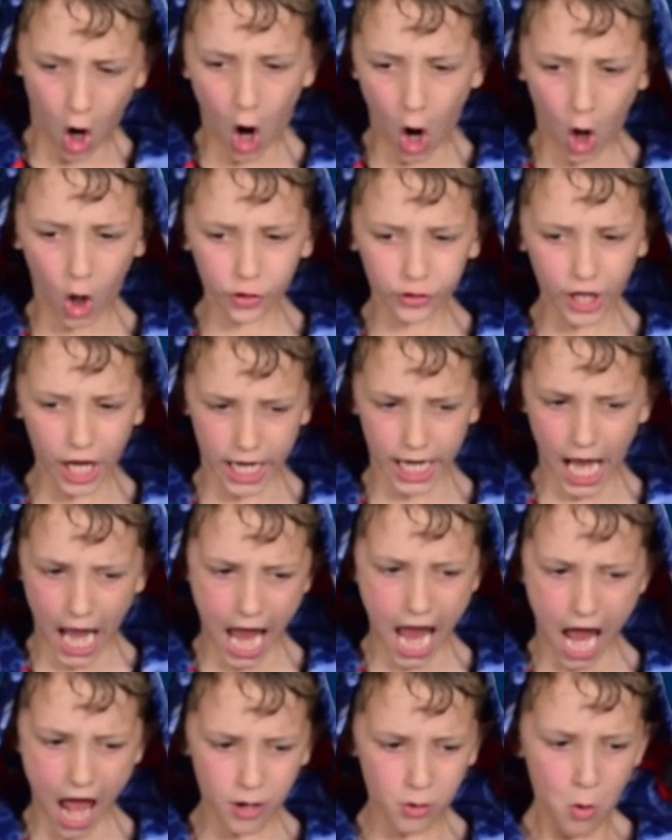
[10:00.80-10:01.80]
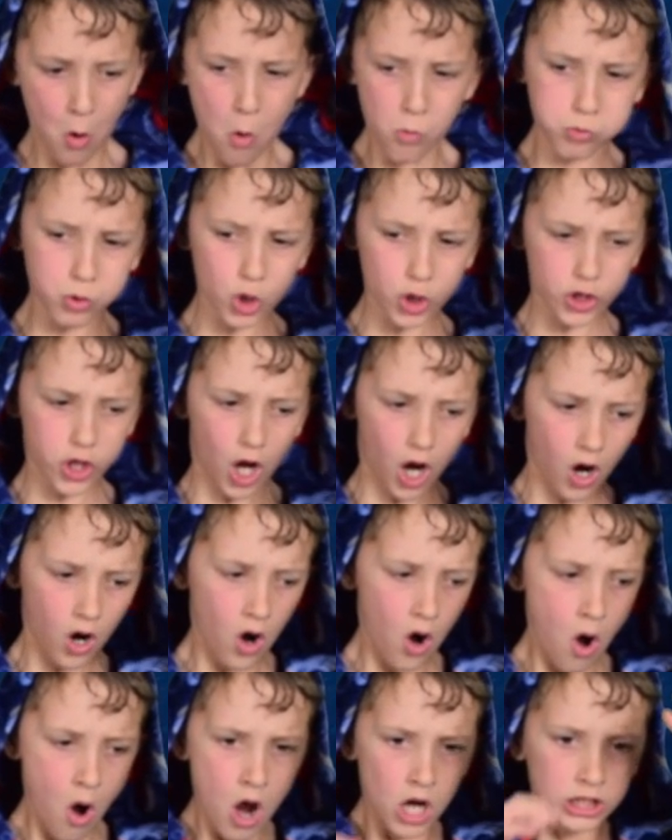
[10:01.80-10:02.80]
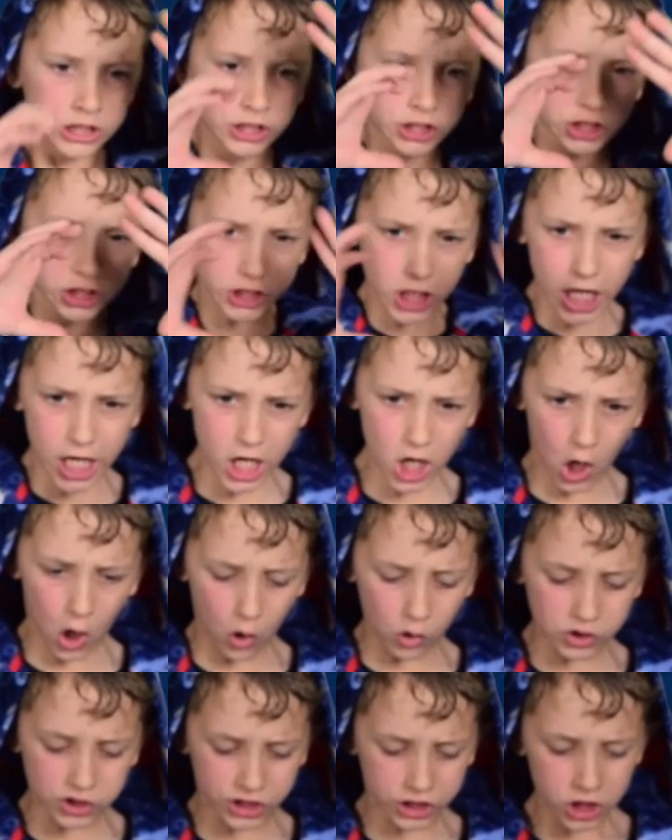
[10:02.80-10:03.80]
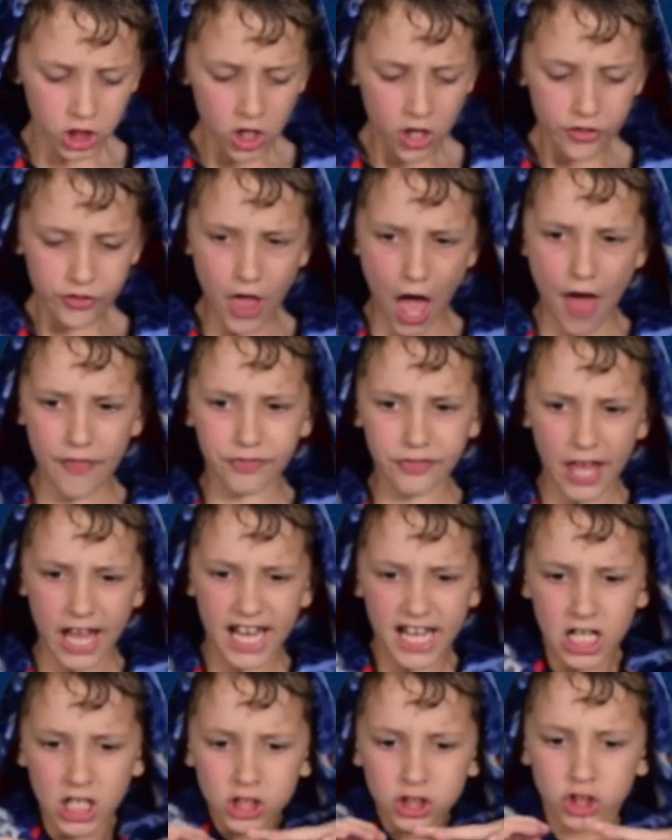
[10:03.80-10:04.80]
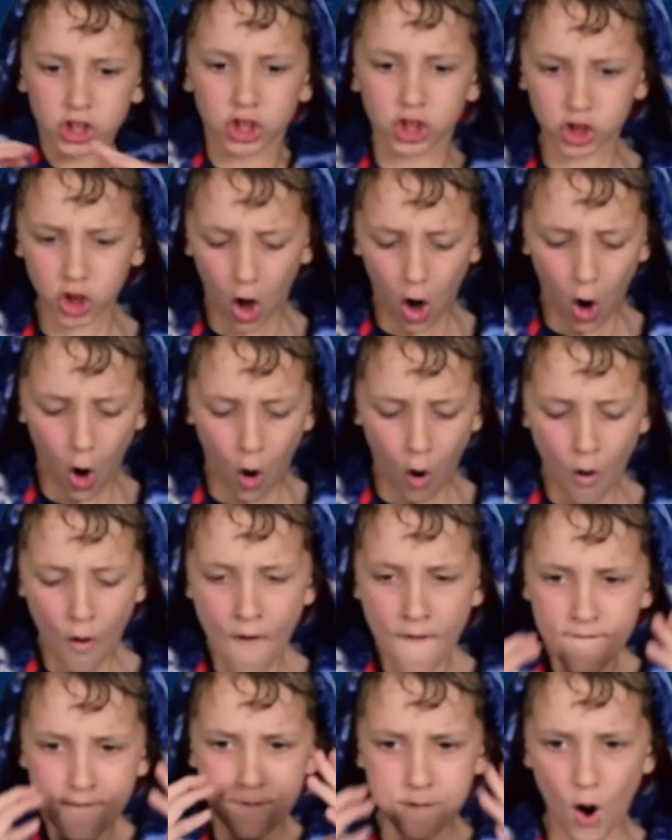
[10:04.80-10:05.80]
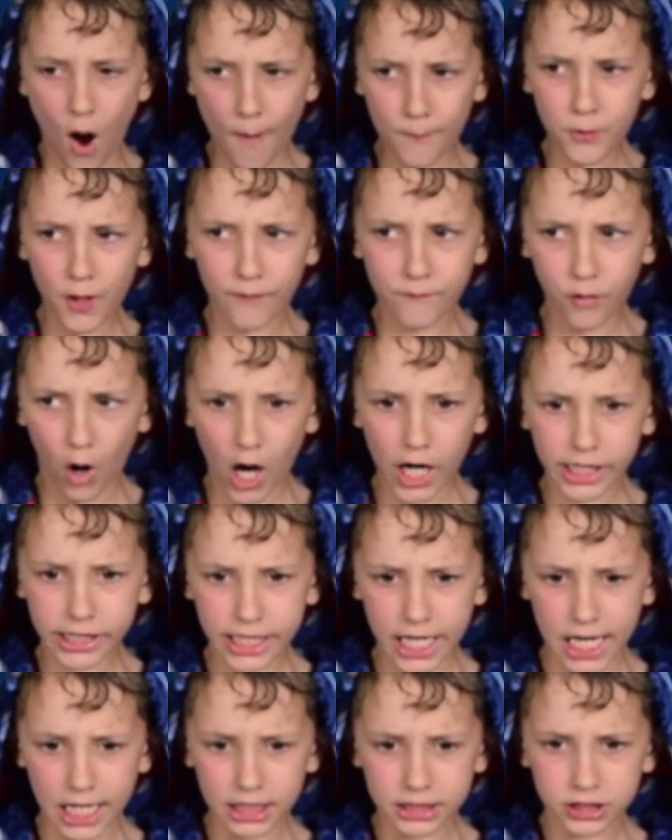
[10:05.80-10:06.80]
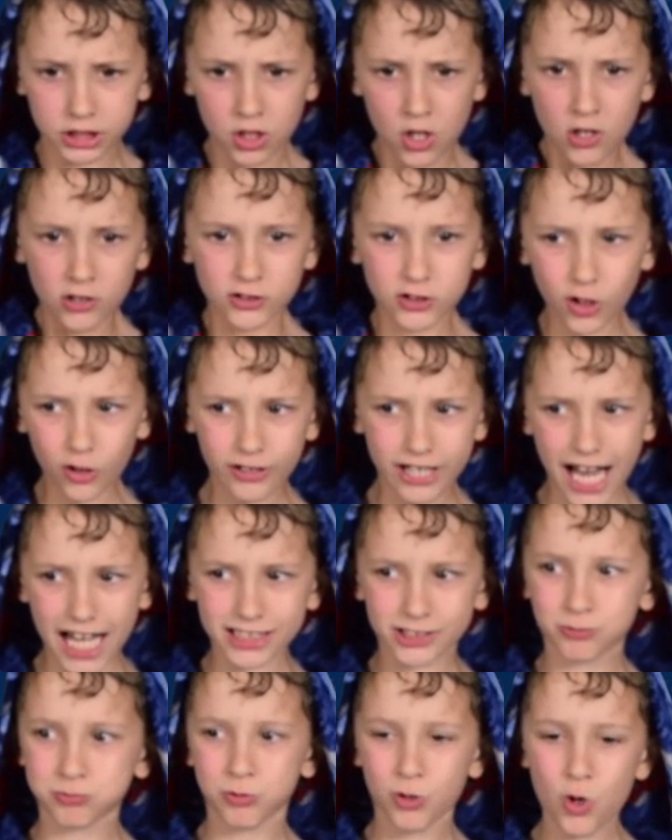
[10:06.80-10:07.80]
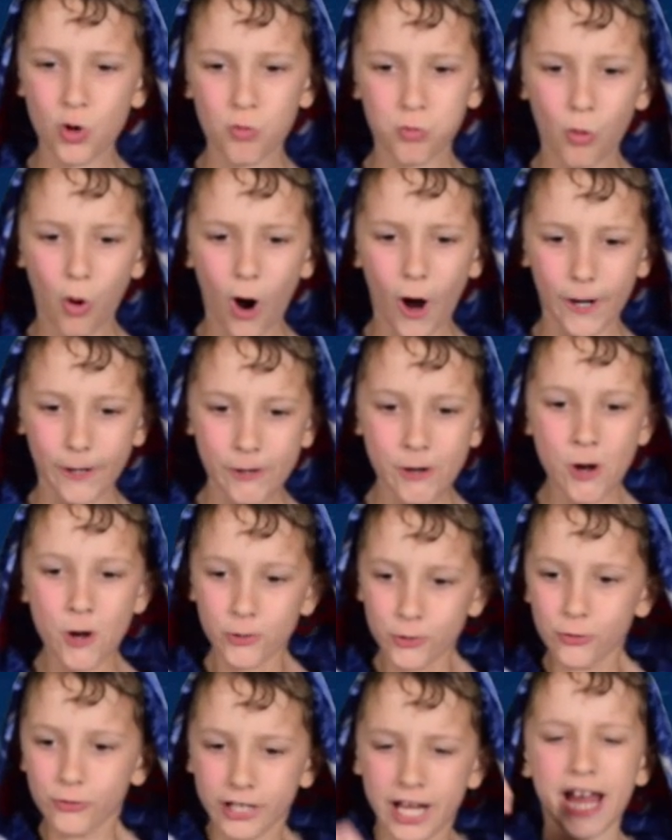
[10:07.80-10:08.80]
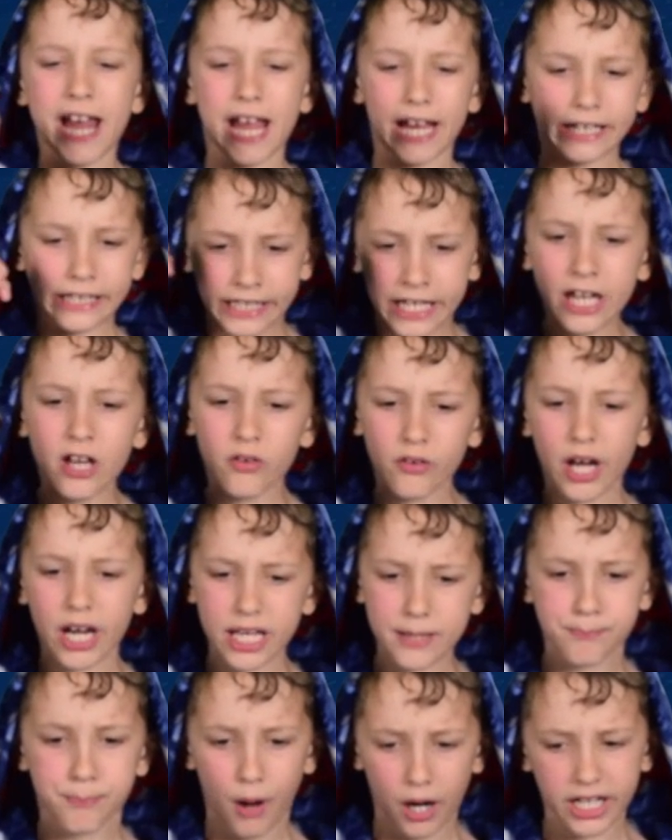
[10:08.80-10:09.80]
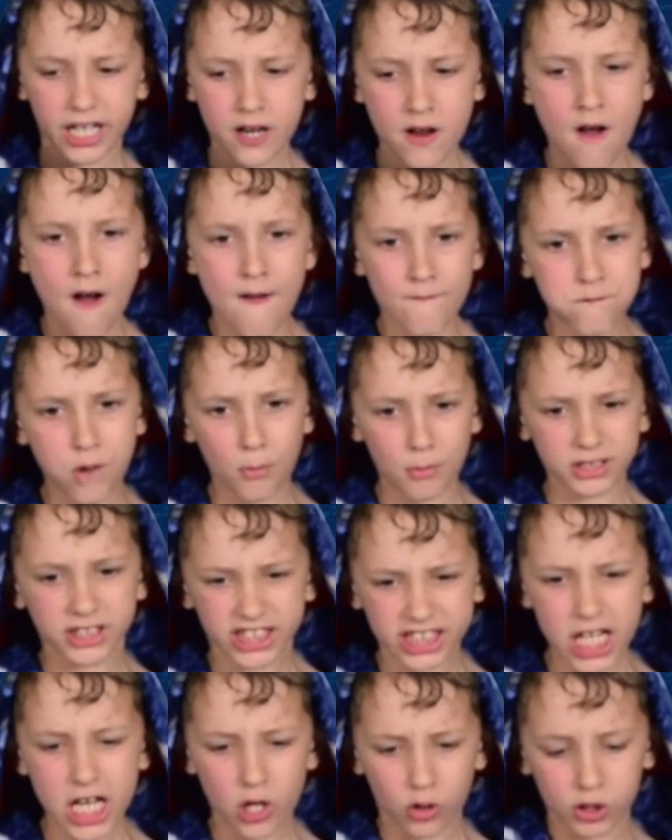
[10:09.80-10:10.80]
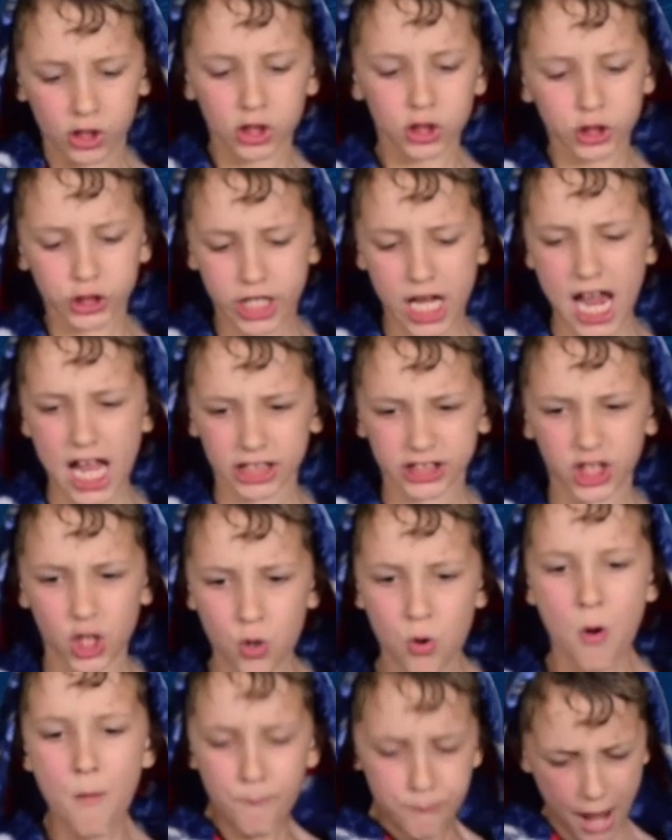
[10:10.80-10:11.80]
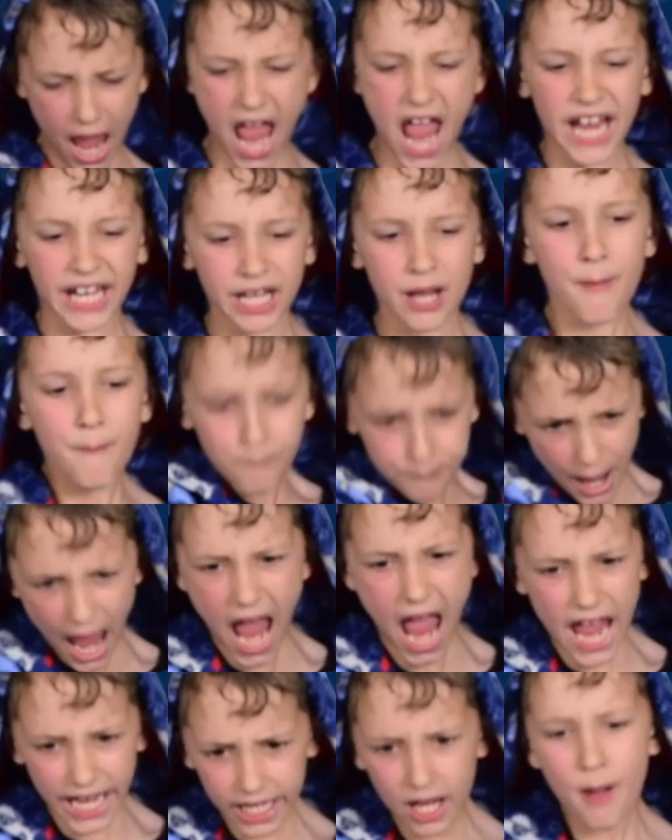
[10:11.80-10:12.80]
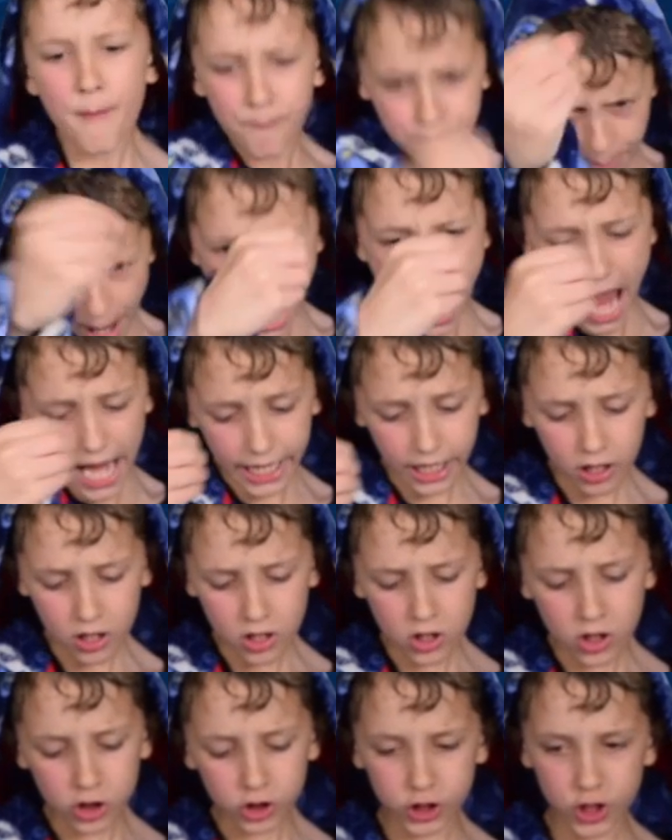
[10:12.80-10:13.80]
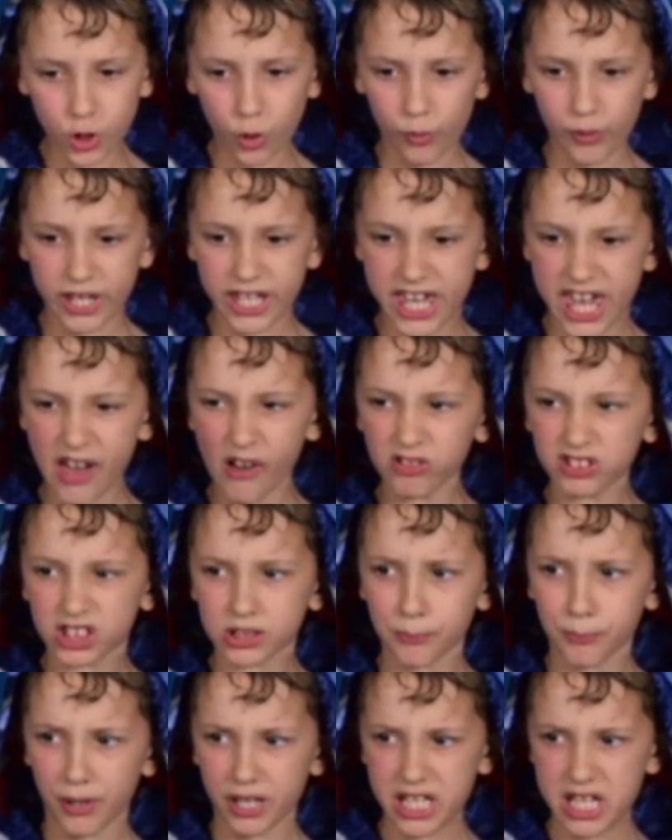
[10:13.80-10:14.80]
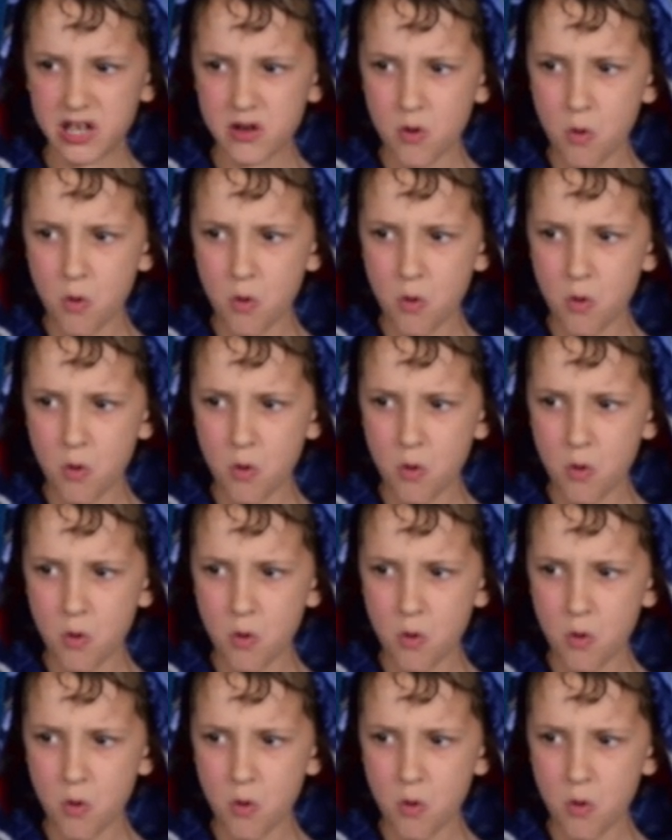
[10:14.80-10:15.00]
all they had were the shields that they stole from the Vikings. So guess who won? You can't kill anybody from a shield. You can't do bang, bang, bang. You can only kill somebody